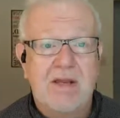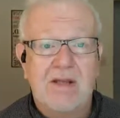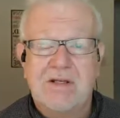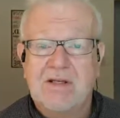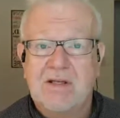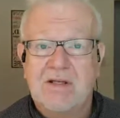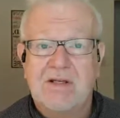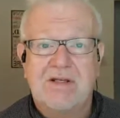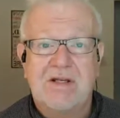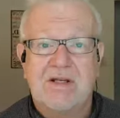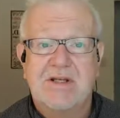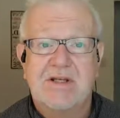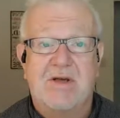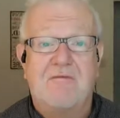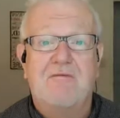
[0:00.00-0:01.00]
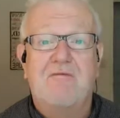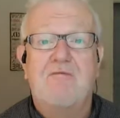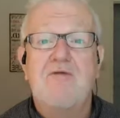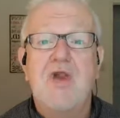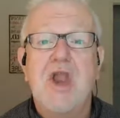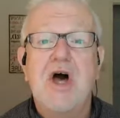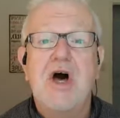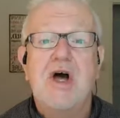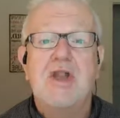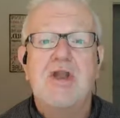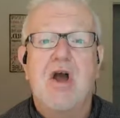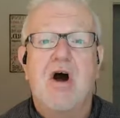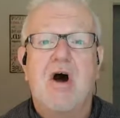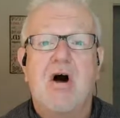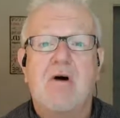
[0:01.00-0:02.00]
since the flood,
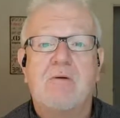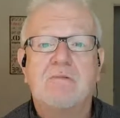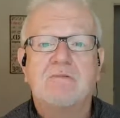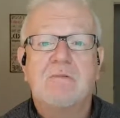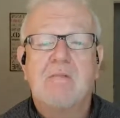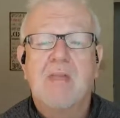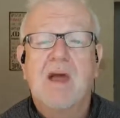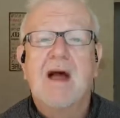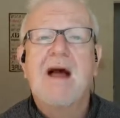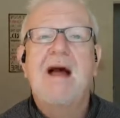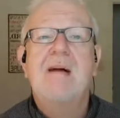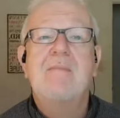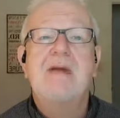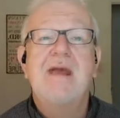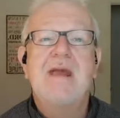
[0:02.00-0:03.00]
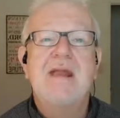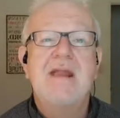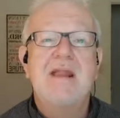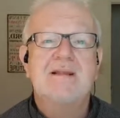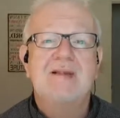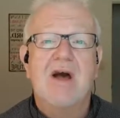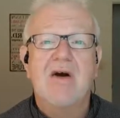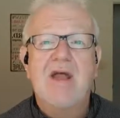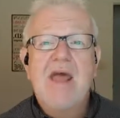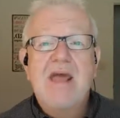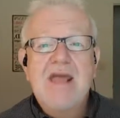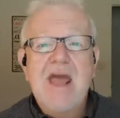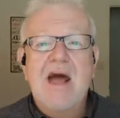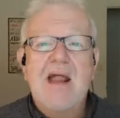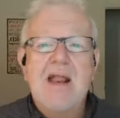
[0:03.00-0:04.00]
y'all. I mean, it's gone.
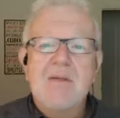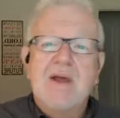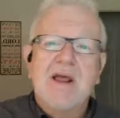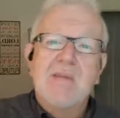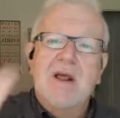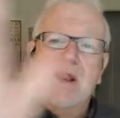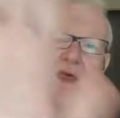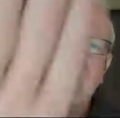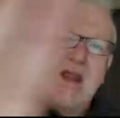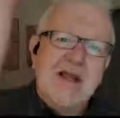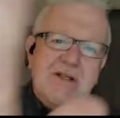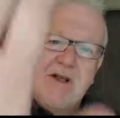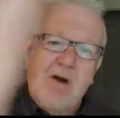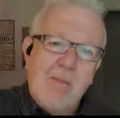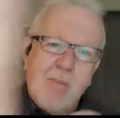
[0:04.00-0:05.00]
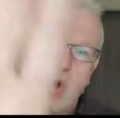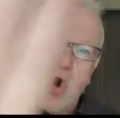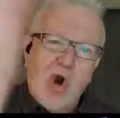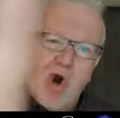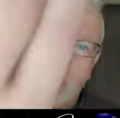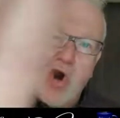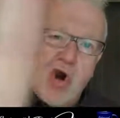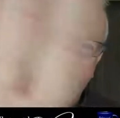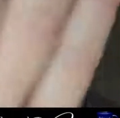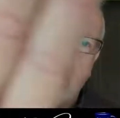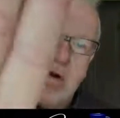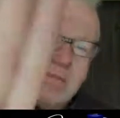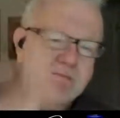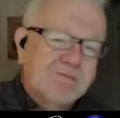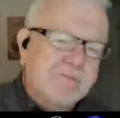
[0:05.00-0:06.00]
Yeah, let me clean the lens up.
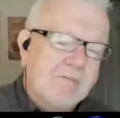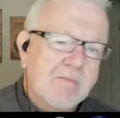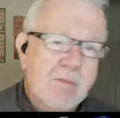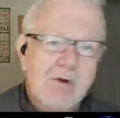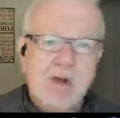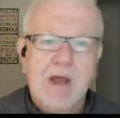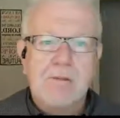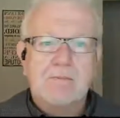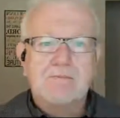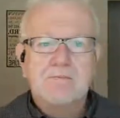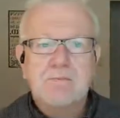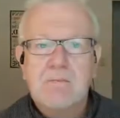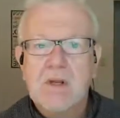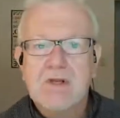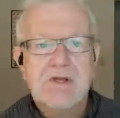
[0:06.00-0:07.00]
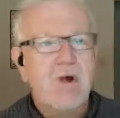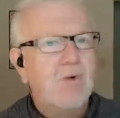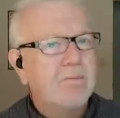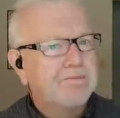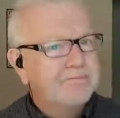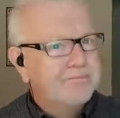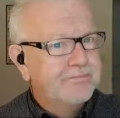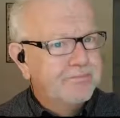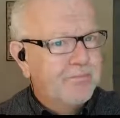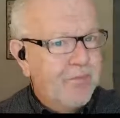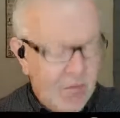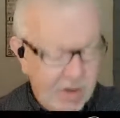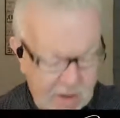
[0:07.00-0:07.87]
Okay, so, for